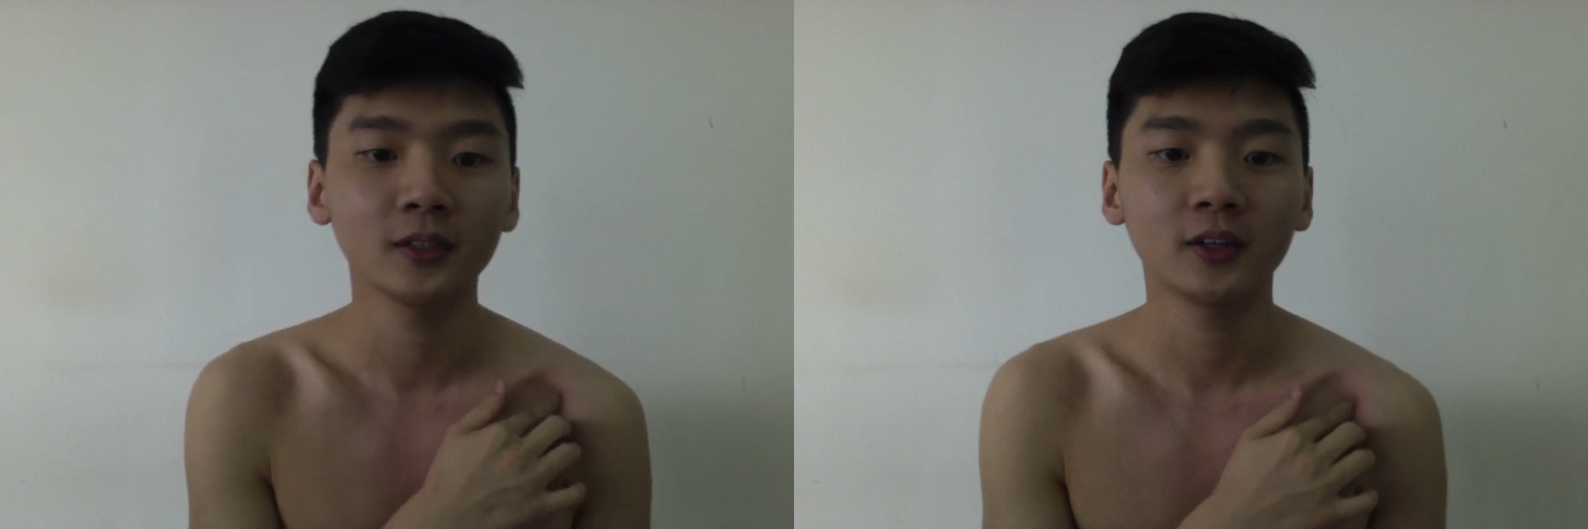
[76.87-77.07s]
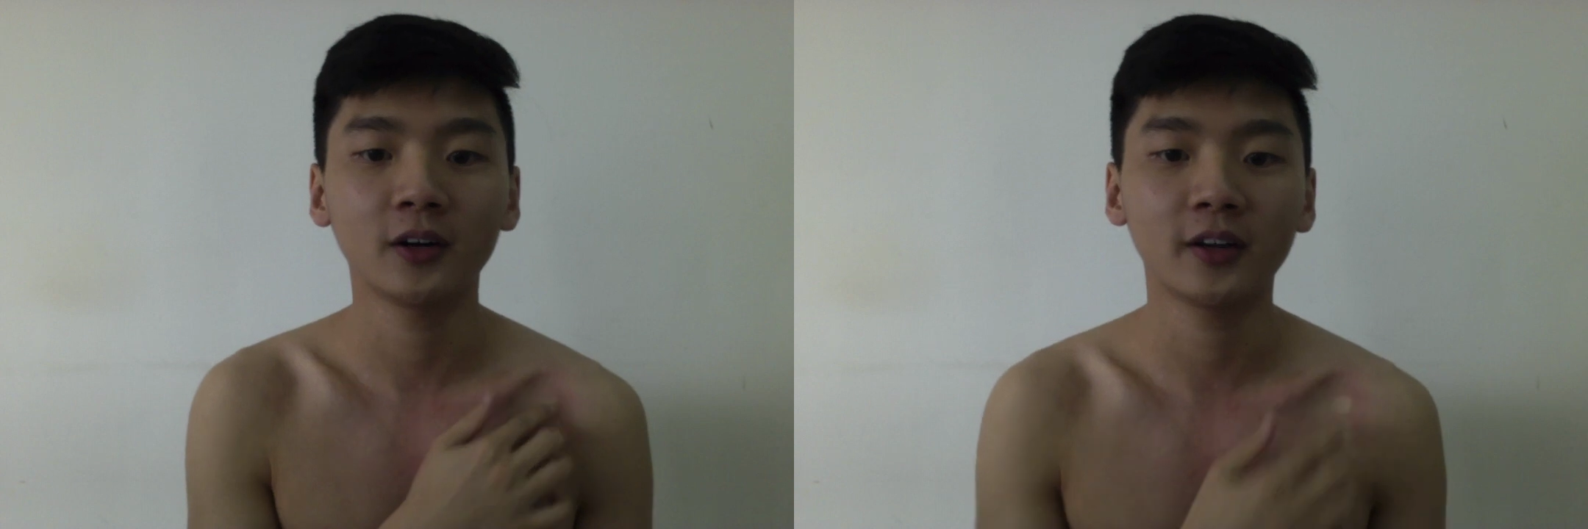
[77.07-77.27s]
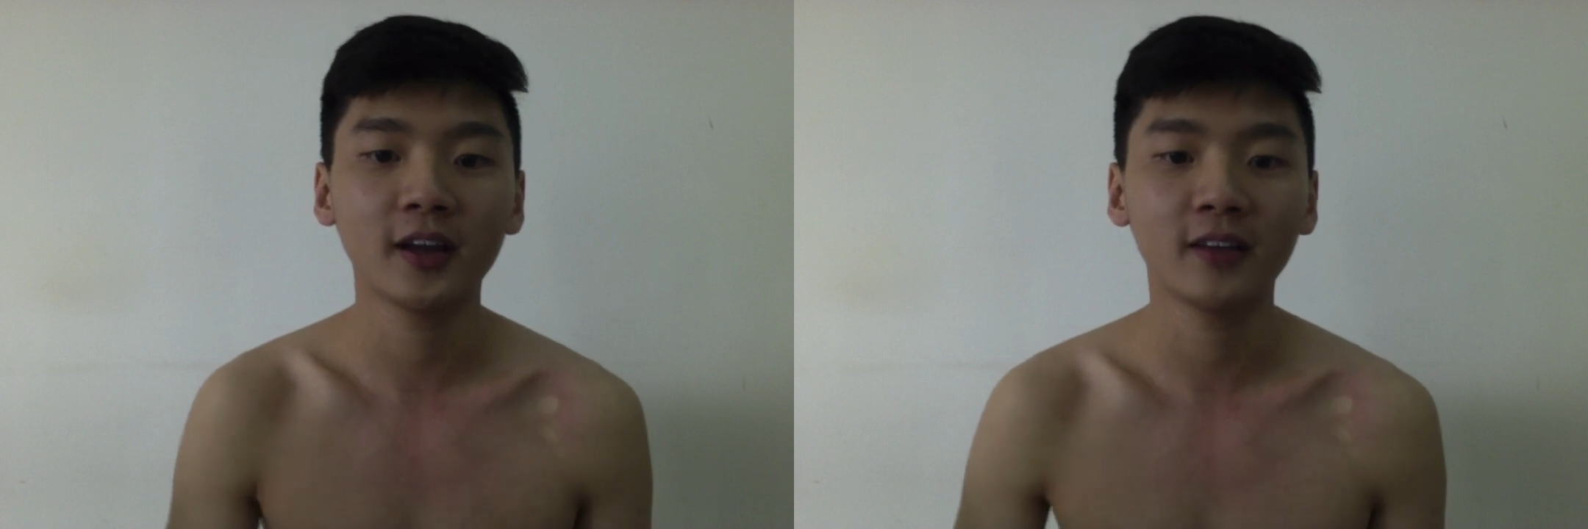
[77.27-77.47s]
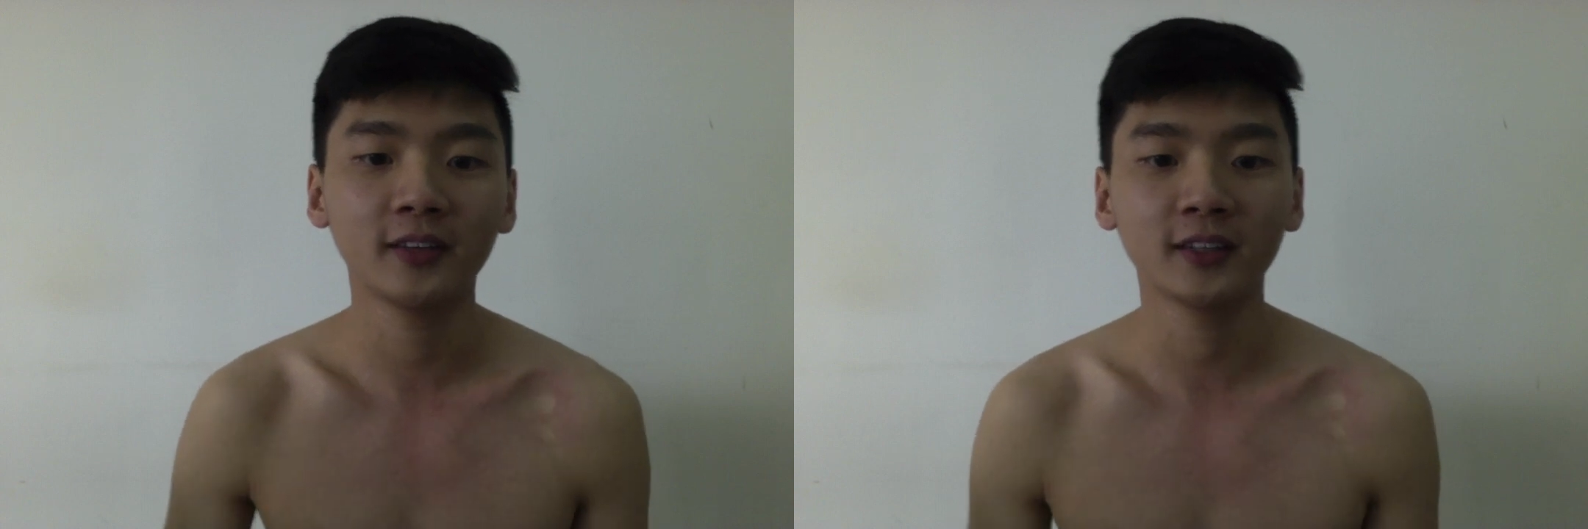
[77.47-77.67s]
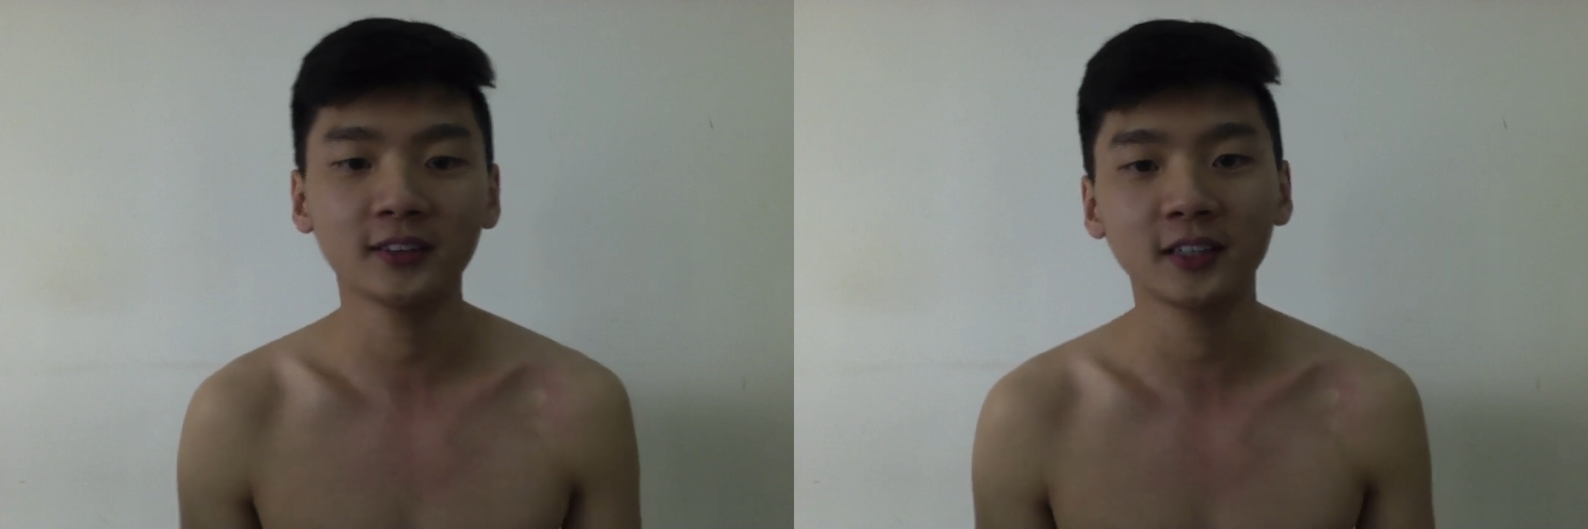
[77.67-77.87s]
Okay,
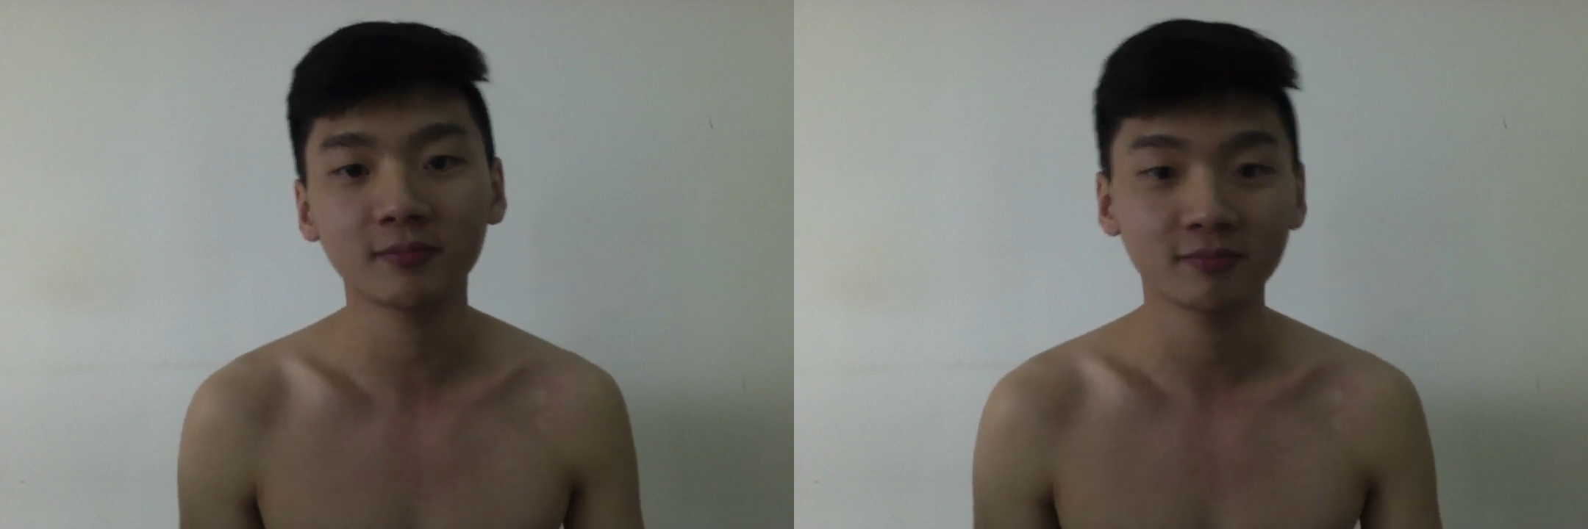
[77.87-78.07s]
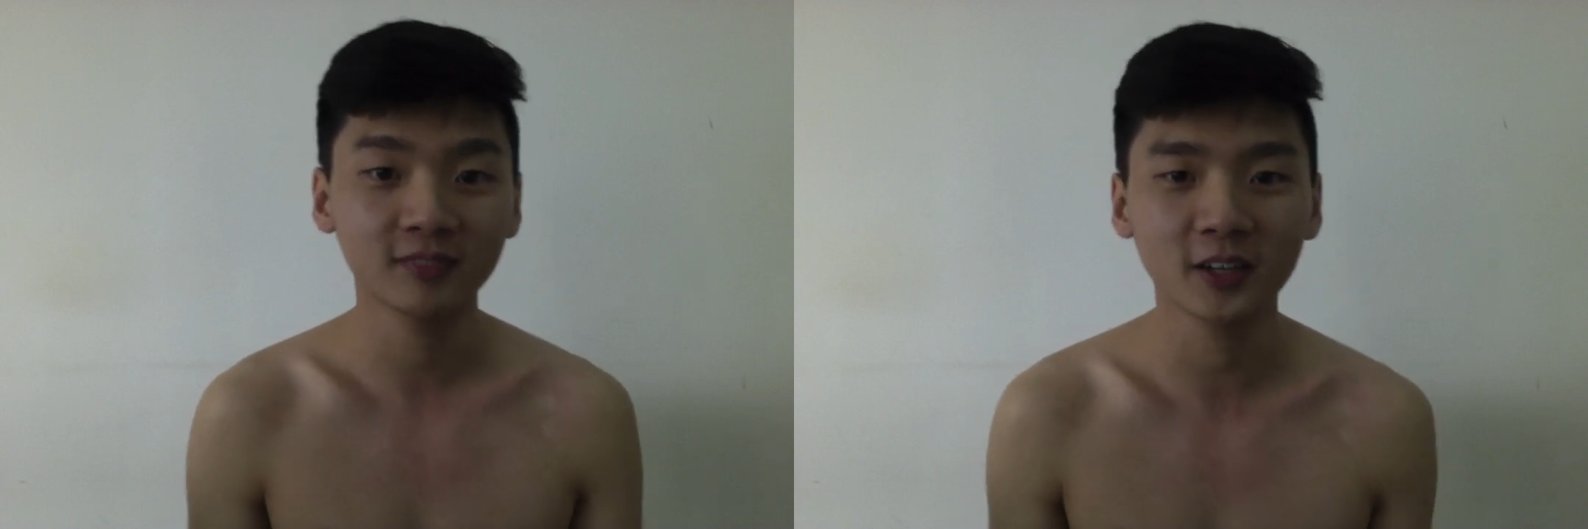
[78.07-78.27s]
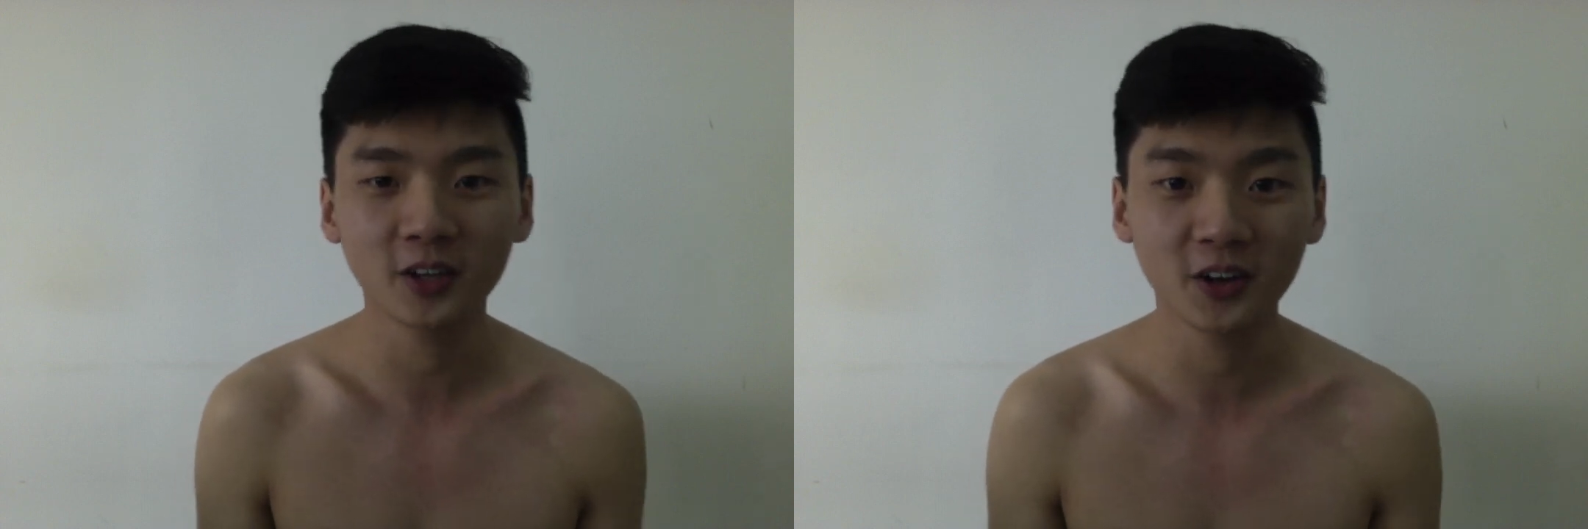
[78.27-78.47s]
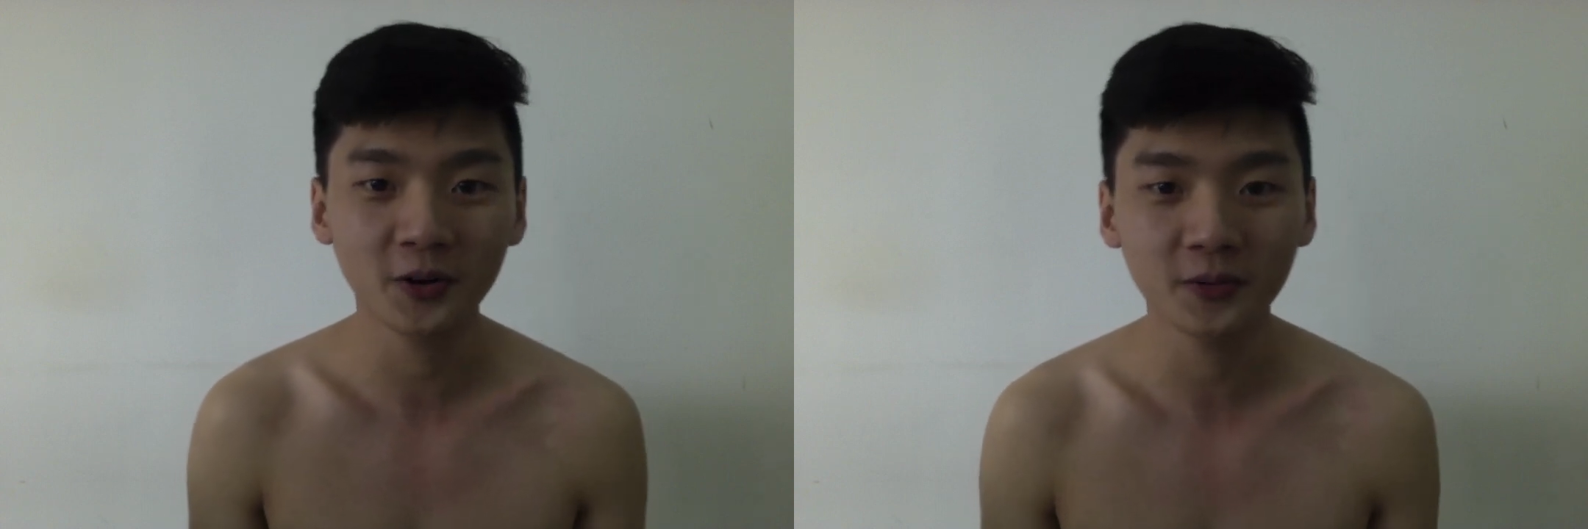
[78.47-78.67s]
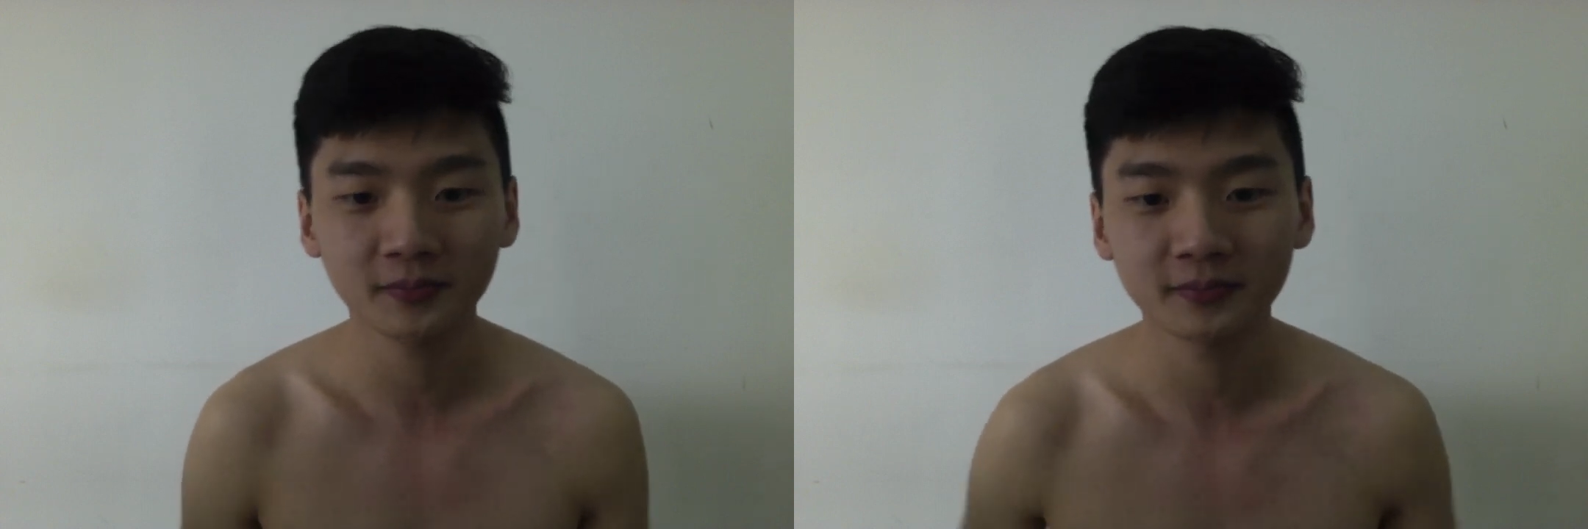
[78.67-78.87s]
that's it. Thank
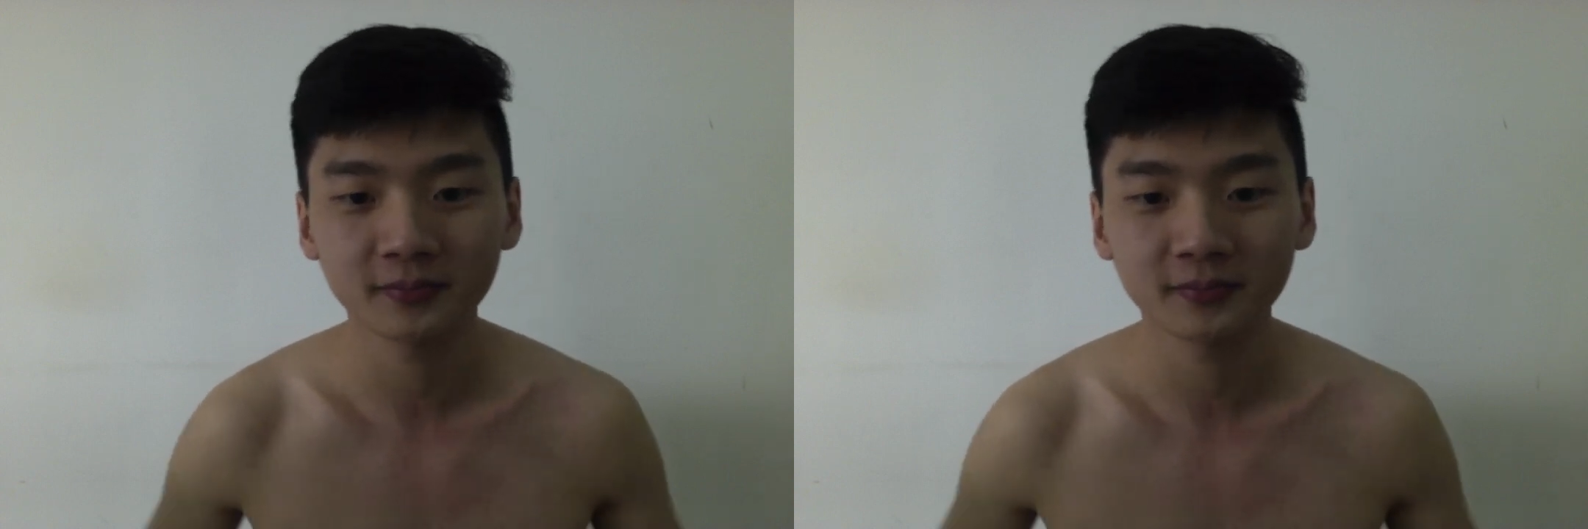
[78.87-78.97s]
you.